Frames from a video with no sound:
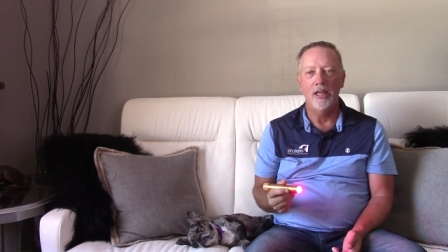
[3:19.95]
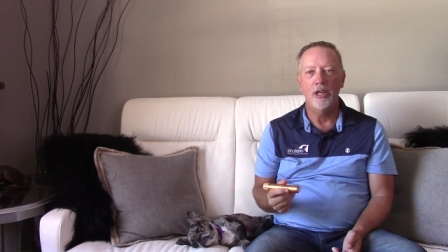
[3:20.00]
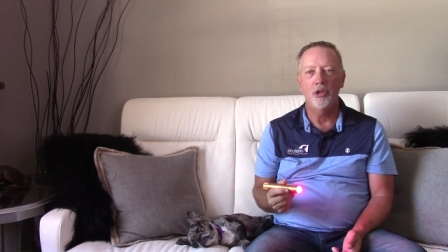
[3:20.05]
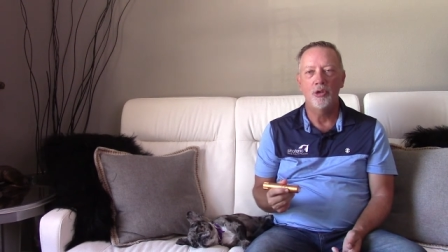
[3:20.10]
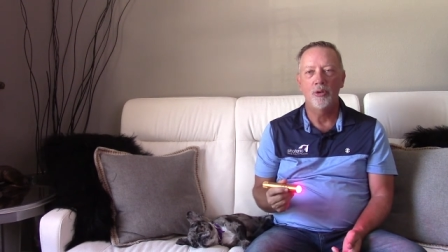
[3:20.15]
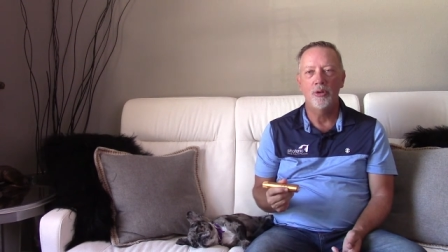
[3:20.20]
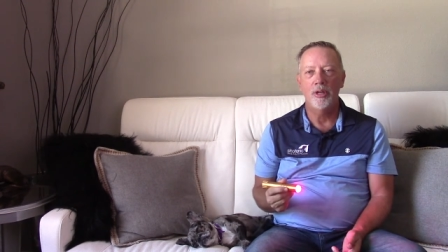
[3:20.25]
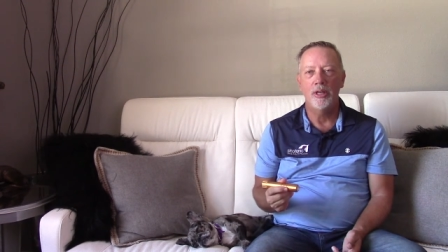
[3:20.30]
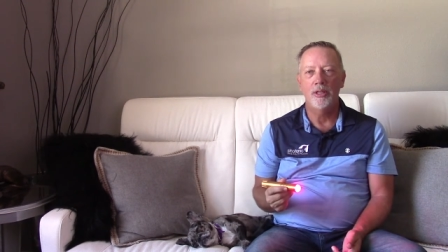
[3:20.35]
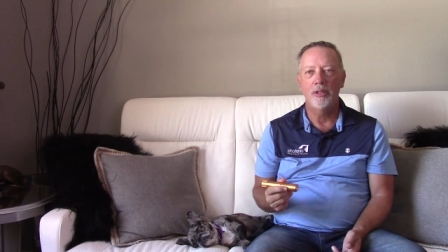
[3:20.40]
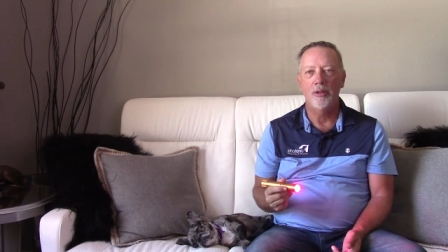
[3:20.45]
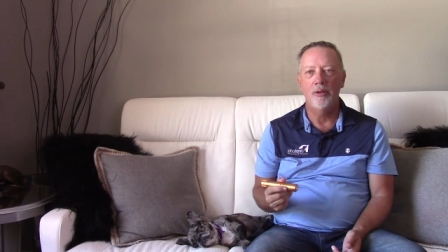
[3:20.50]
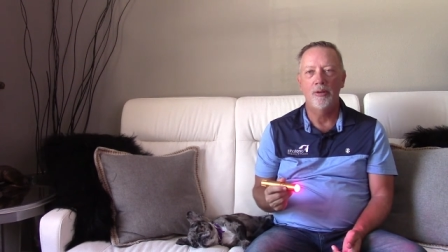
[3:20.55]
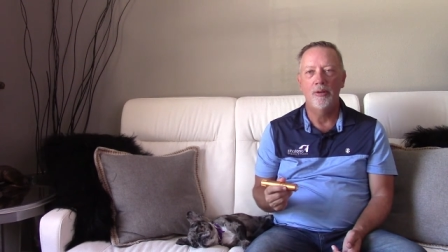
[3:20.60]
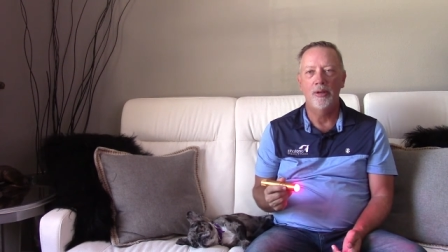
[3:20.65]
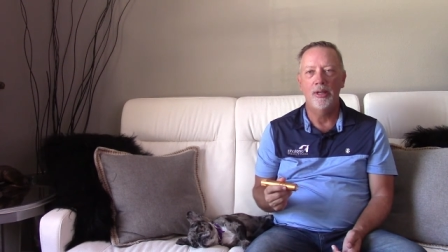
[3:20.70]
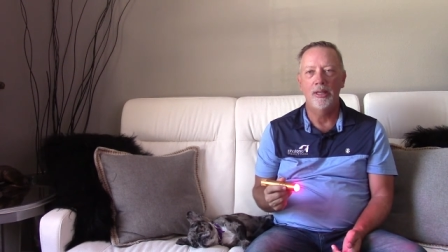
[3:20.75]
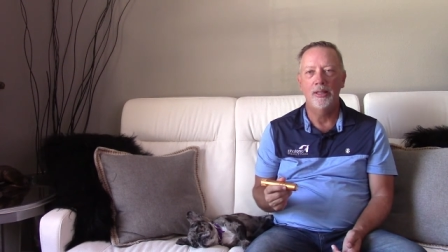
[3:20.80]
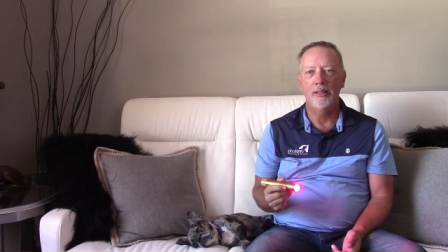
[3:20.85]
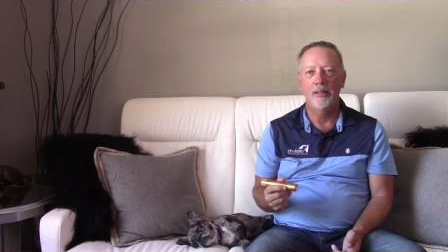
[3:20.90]
injury
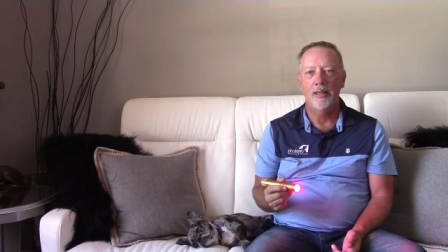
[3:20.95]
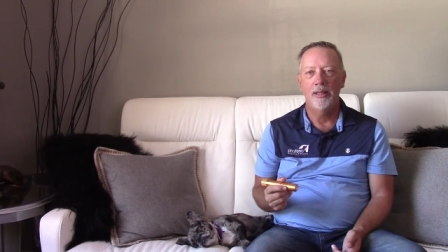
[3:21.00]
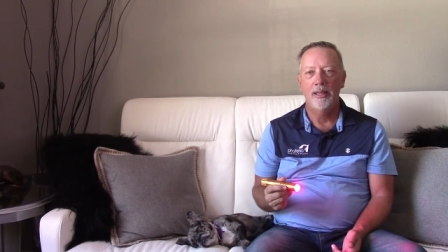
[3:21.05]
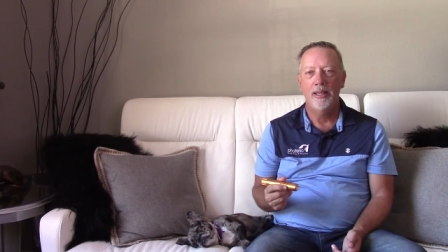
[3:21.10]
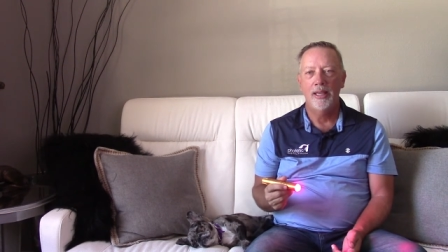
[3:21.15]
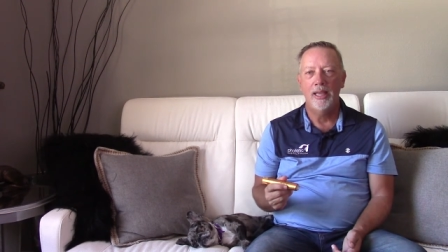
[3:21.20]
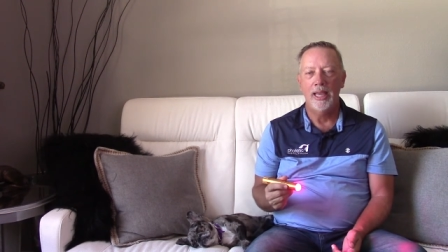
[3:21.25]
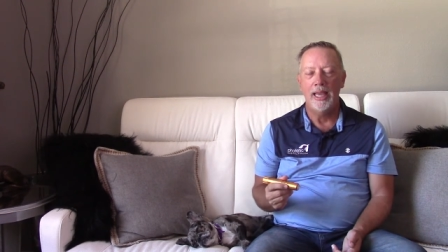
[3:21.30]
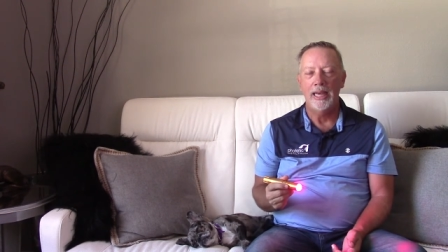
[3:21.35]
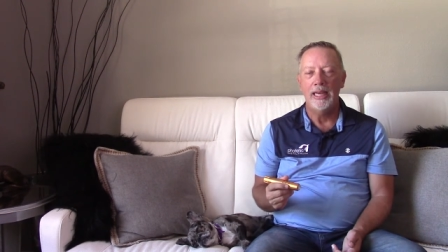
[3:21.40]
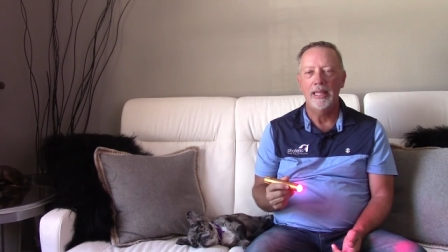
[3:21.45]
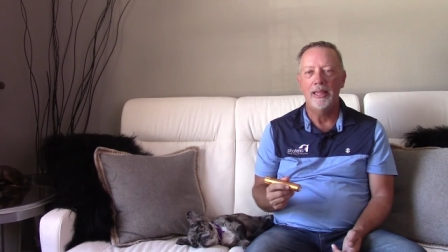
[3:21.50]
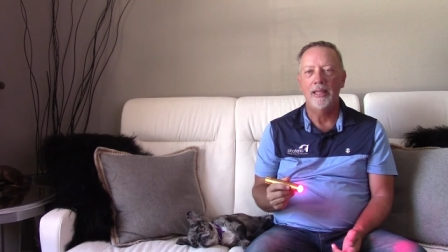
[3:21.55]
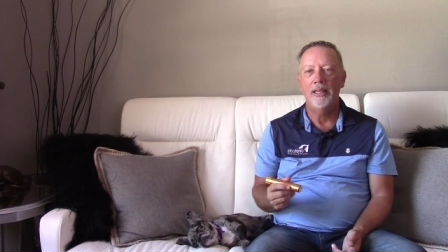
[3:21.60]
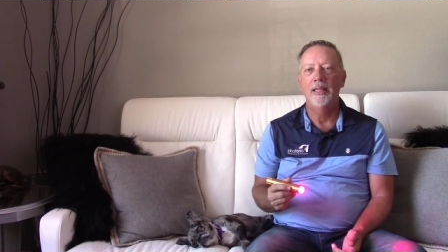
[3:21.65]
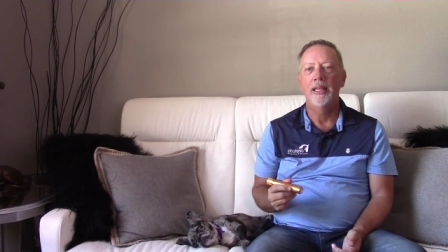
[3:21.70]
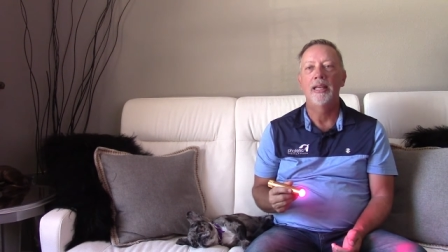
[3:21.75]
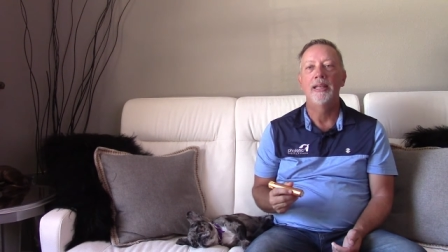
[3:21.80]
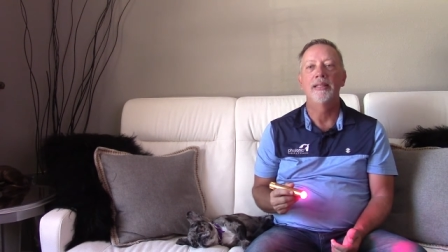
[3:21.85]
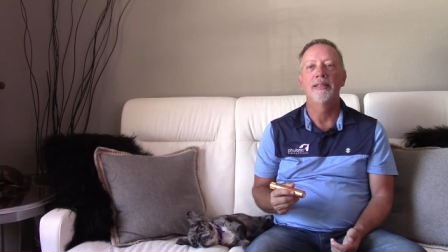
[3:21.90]
to it,
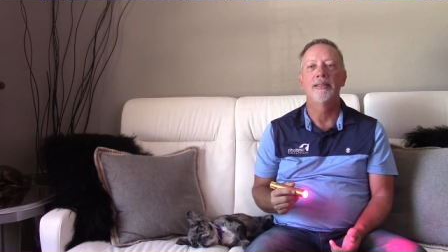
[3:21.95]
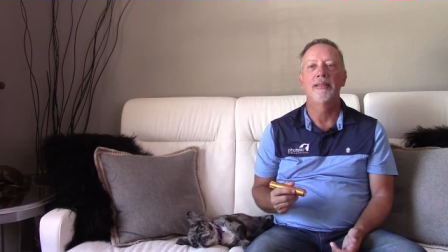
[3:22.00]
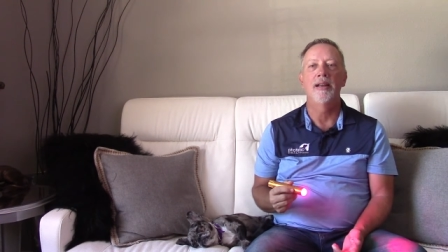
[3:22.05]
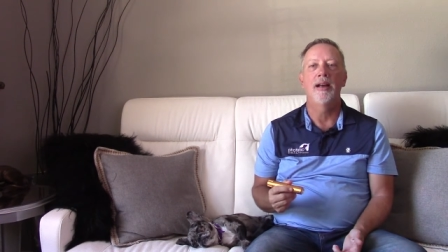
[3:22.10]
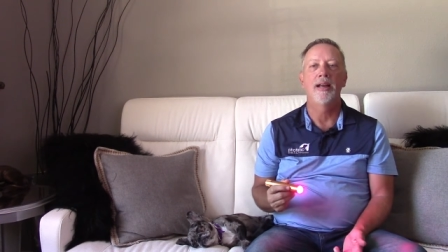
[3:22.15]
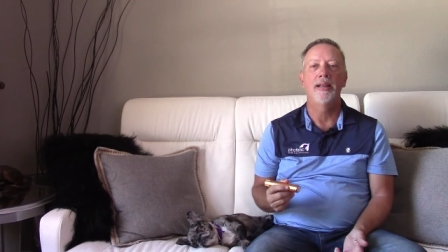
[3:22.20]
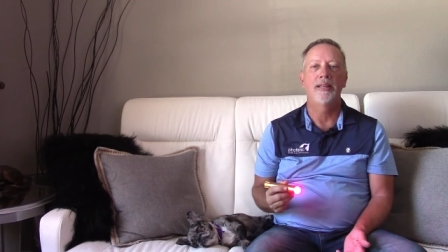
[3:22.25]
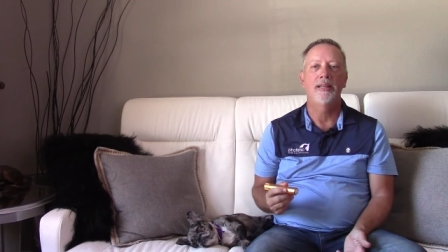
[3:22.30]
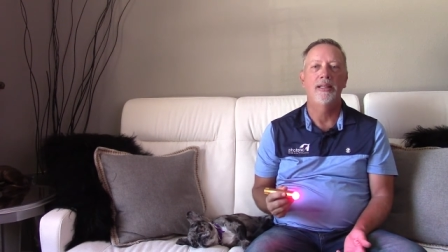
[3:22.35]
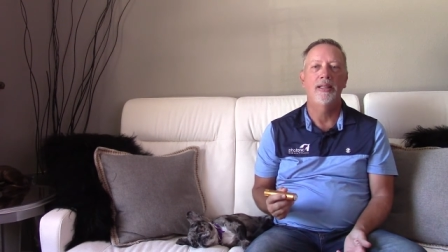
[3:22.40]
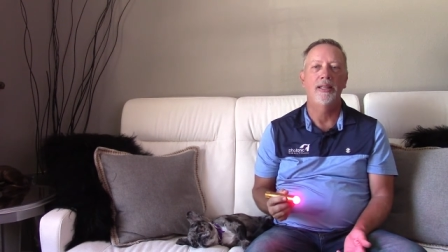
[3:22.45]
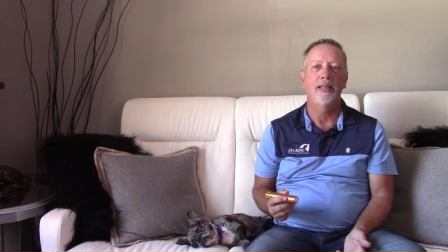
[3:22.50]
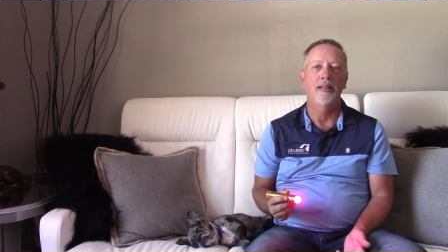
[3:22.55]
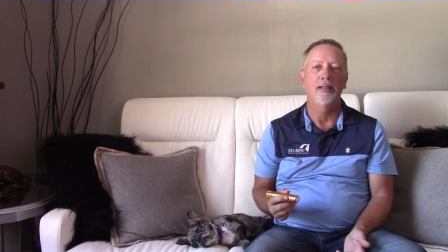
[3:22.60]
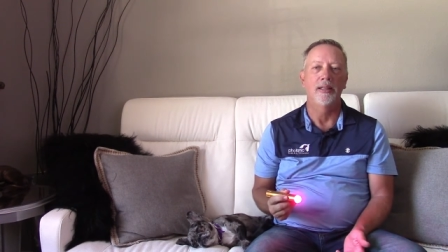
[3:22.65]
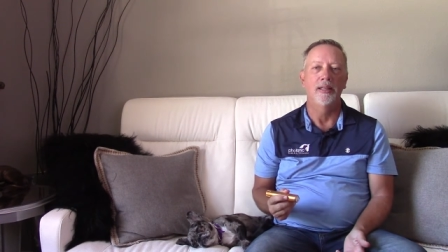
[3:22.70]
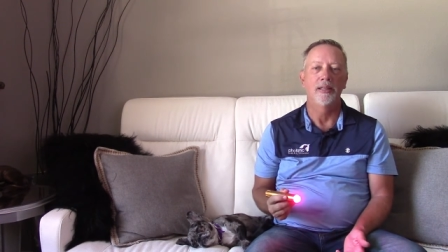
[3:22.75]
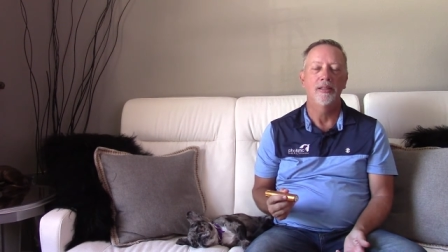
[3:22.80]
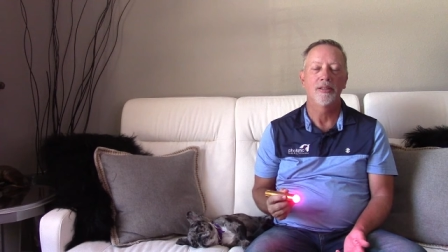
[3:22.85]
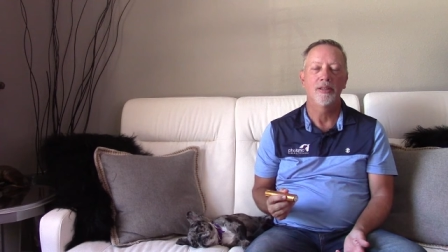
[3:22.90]
anything that is not
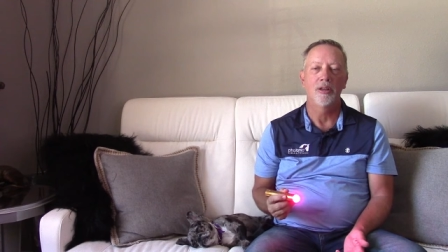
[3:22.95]
healing.